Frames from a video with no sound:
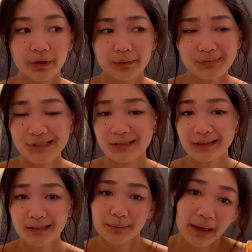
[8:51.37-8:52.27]
I'm just gonna
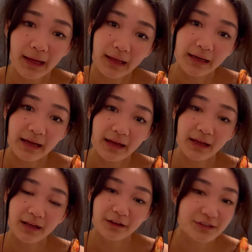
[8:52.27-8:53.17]
head to bed,
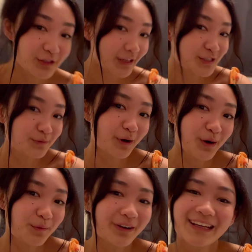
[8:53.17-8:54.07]
and I'll see you guys
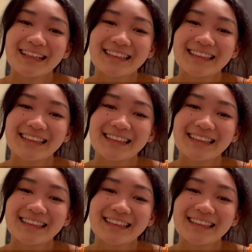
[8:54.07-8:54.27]
tomorrow morning.